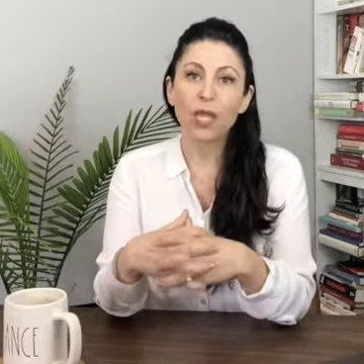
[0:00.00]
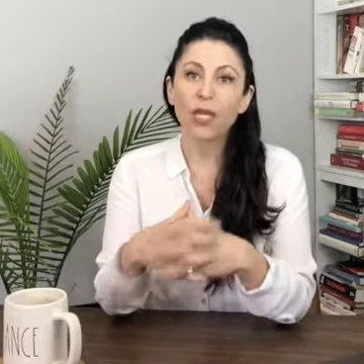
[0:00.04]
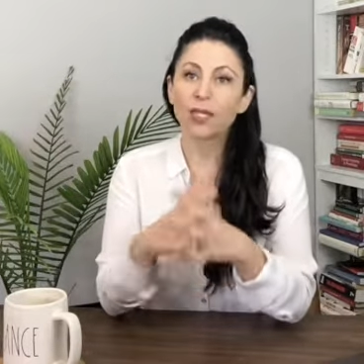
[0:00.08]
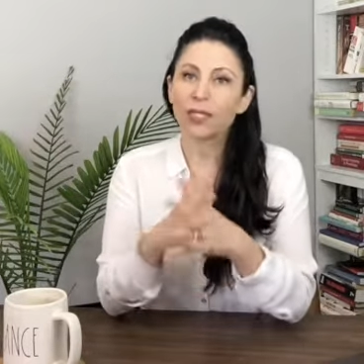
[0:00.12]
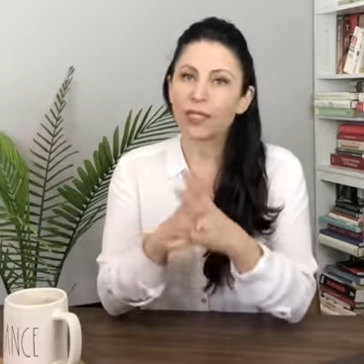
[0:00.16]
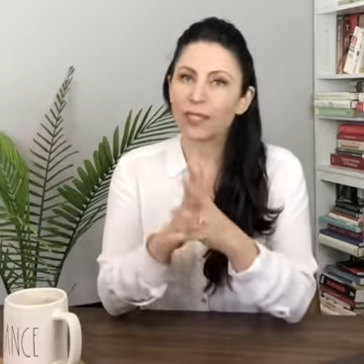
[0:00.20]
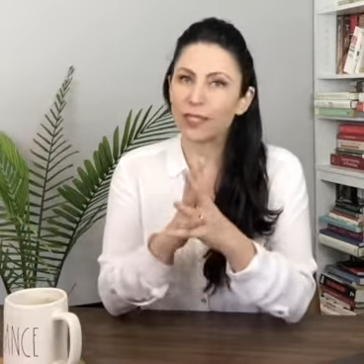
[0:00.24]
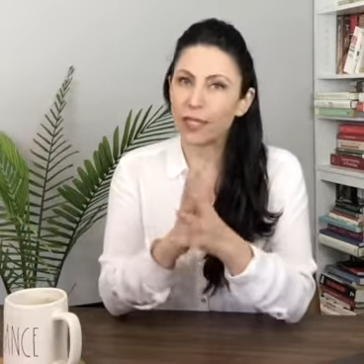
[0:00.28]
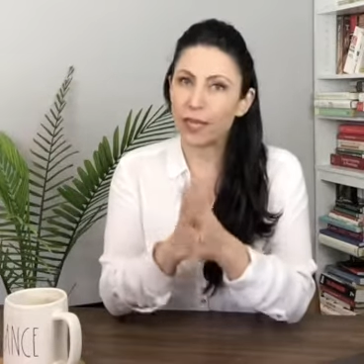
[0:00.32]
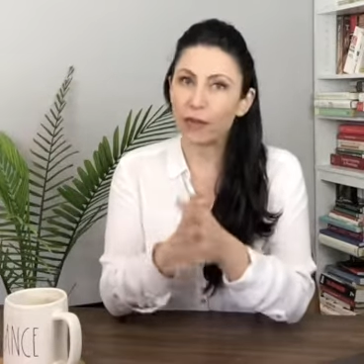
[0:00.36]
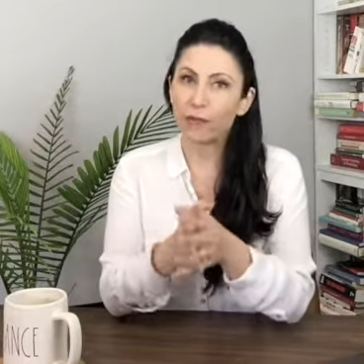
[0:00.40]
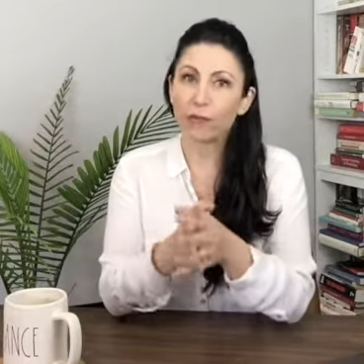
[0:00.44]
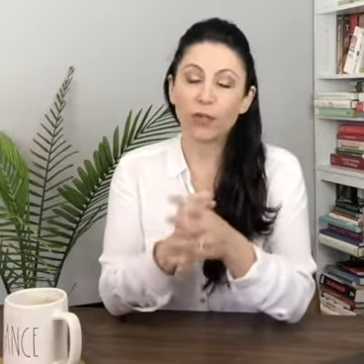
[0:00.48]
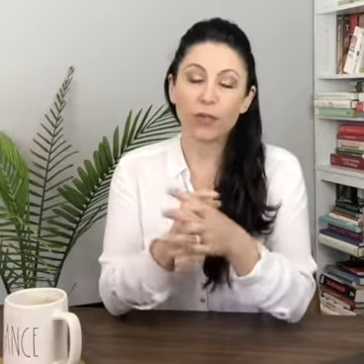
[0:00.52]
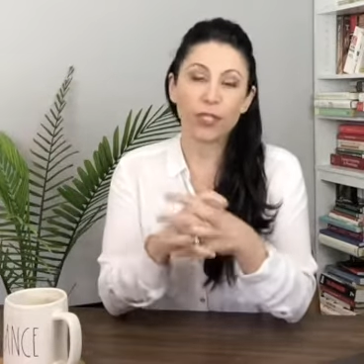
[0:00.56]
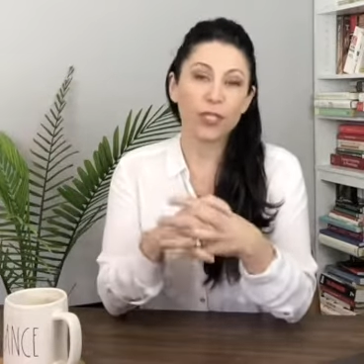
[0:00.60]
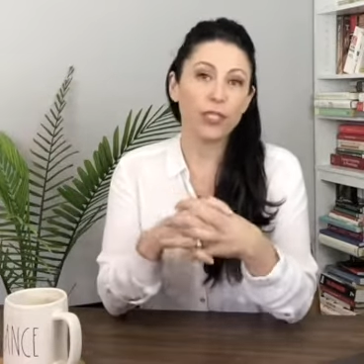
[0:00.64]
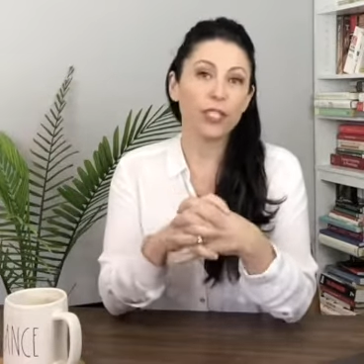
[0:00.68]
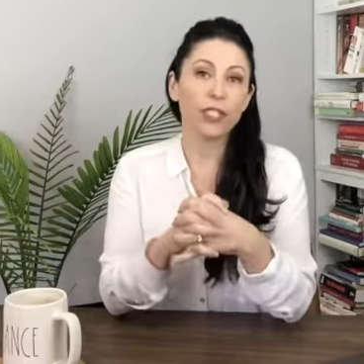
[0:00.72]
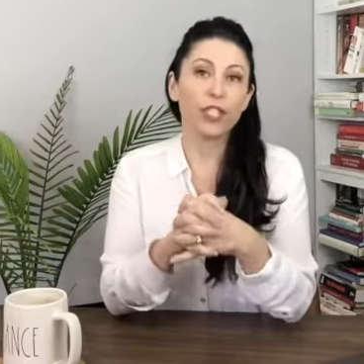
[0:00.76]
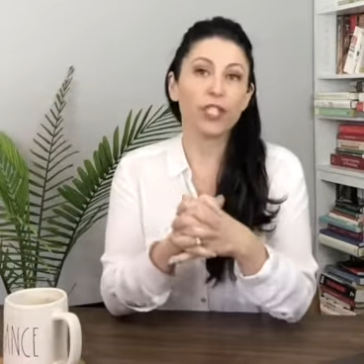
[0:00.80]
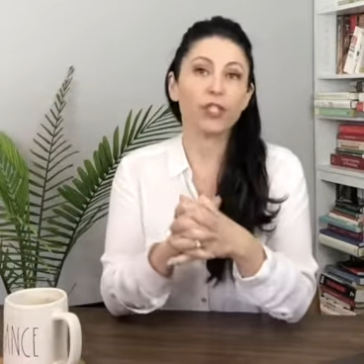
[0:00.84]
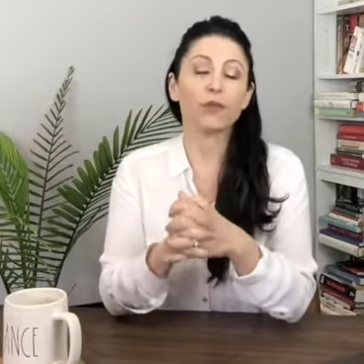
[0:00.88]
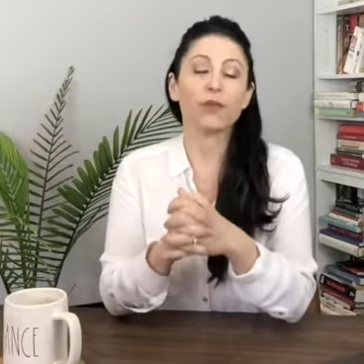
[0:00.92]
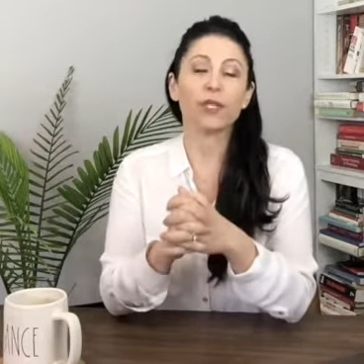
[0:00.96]
and definitely
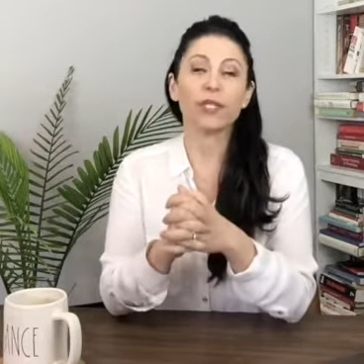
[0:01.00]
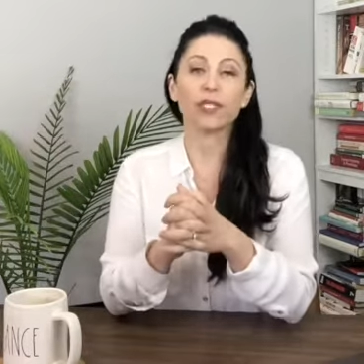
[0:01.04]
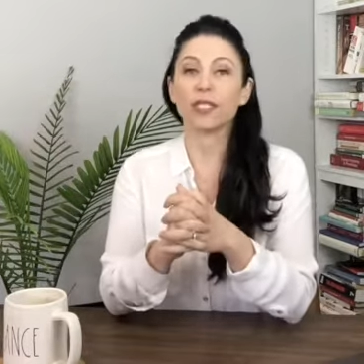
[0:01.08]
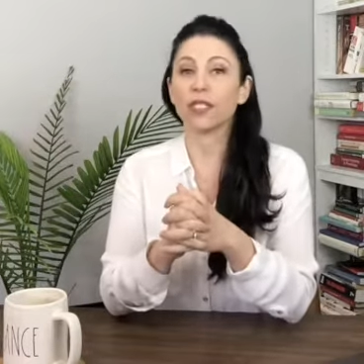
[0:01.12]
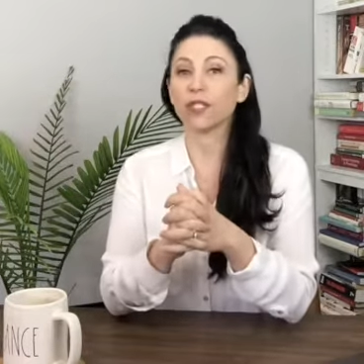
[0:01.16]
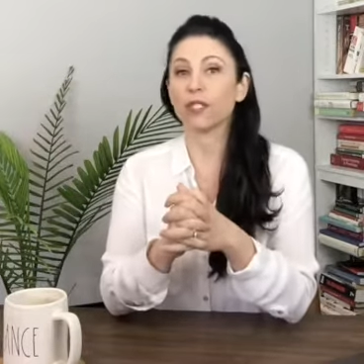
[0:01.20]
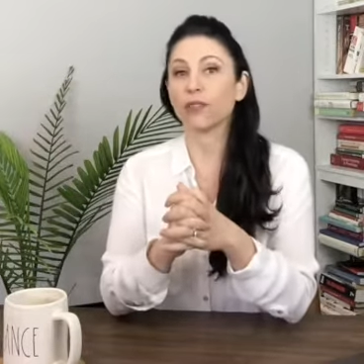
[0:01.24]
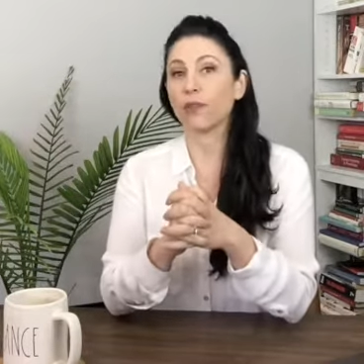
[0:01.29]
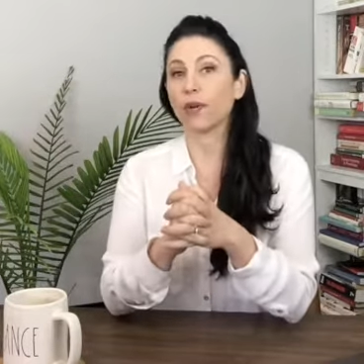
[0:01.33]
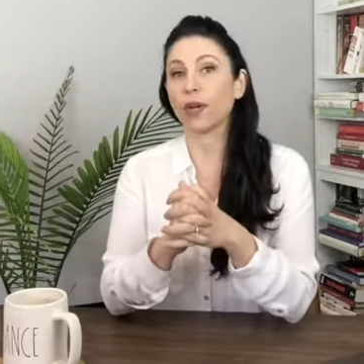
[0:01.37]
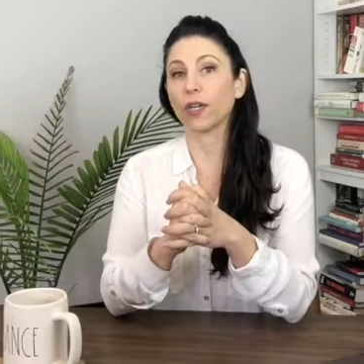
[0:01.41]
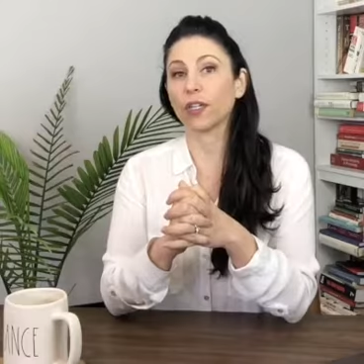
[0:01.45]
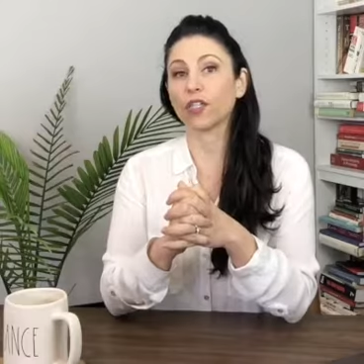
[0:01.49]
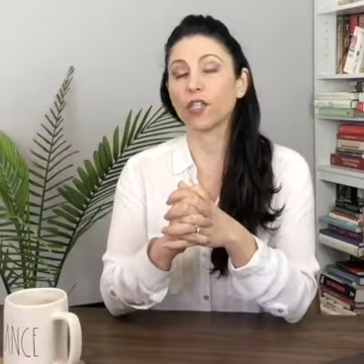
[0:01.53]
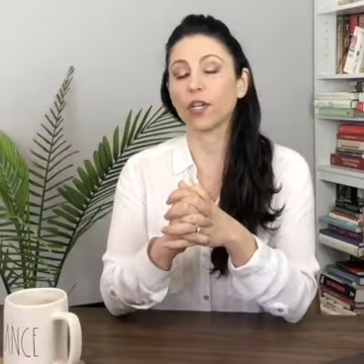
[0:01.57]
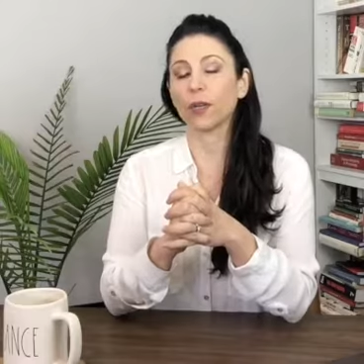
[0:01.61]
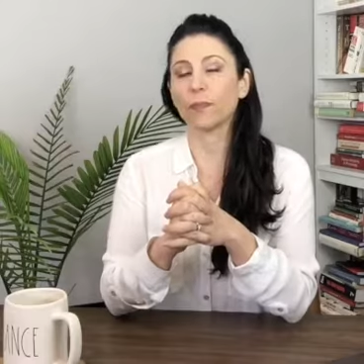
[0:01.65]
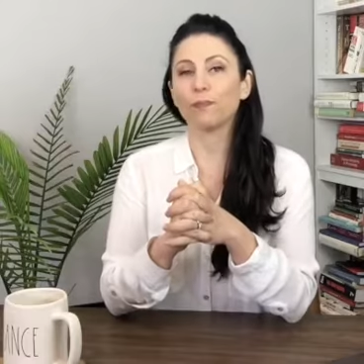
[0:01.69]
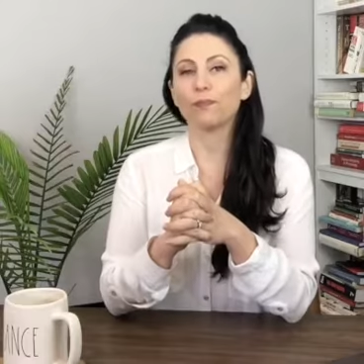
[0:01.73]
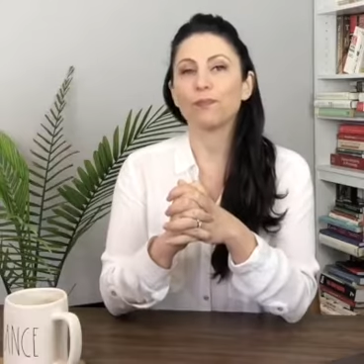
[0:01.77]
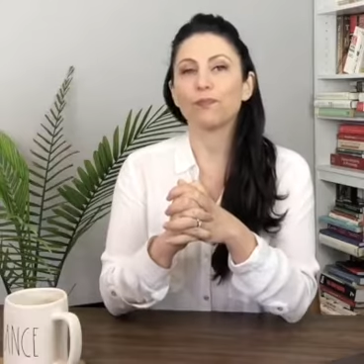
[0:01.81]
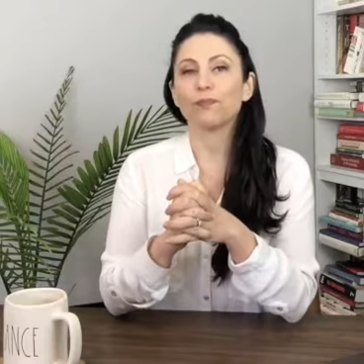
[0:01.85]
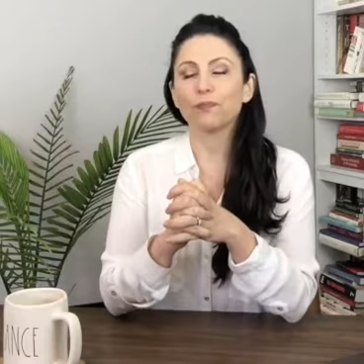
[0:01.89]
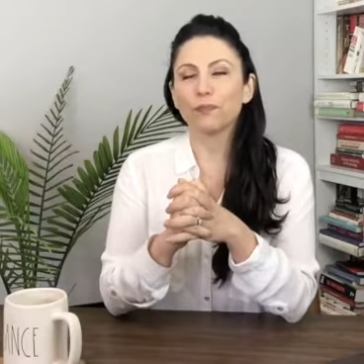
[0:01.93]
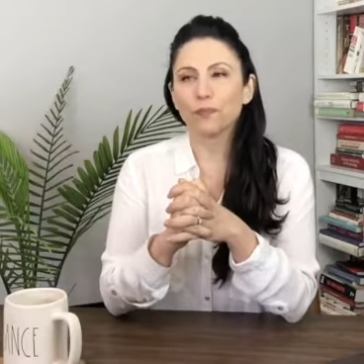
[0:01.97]
decrease its function.